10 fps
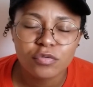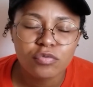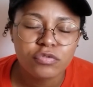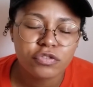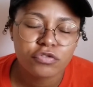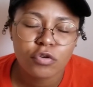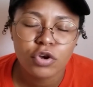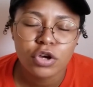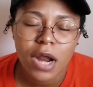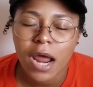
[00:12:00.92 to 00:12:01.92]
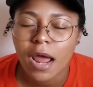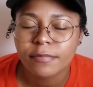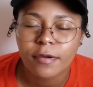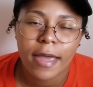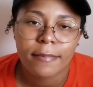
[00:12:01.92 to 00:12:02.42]
Oh, it looks so good. Ah, I'm
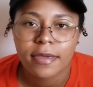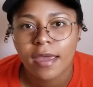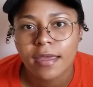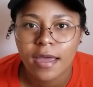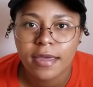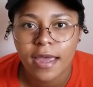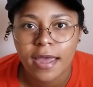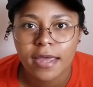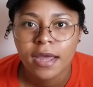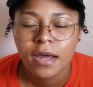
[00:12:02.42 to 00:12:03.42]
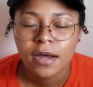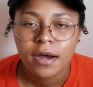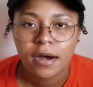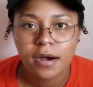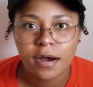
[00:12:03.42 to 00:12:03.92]
so happy. Yay.
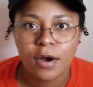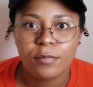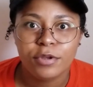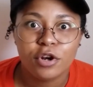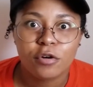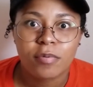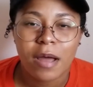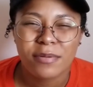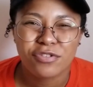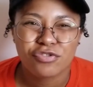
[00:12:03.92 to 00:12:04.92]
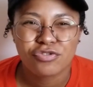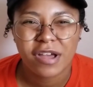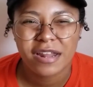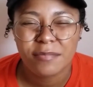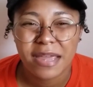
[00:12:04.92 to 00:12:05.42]
Probably just
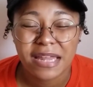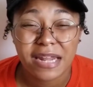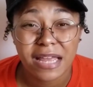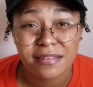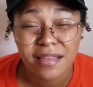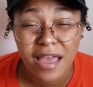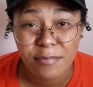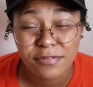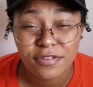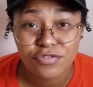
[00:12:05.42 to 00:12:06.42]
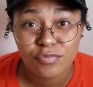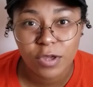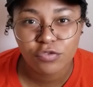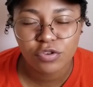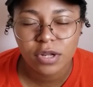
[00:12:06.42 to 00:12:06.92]
trying to make a nice, happy
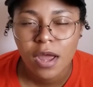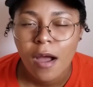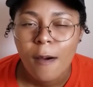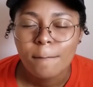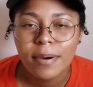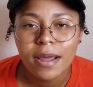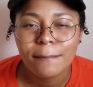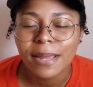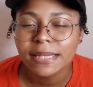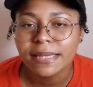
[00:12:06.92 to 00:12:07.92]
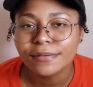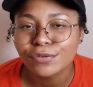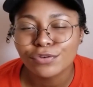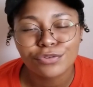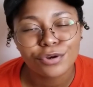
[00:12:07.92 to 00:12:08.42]
situation. But
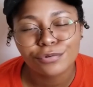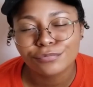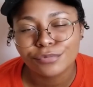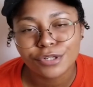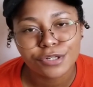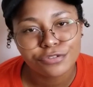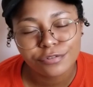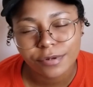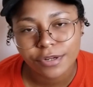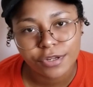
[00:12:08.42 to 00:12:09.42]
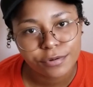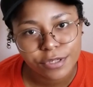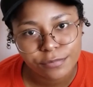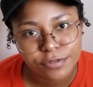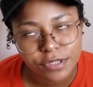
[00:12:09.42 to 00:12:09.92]
Maylisa just don't look like she want to deal with
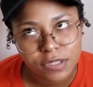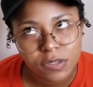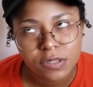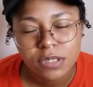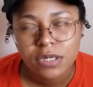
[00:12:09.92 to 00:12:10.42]
him still.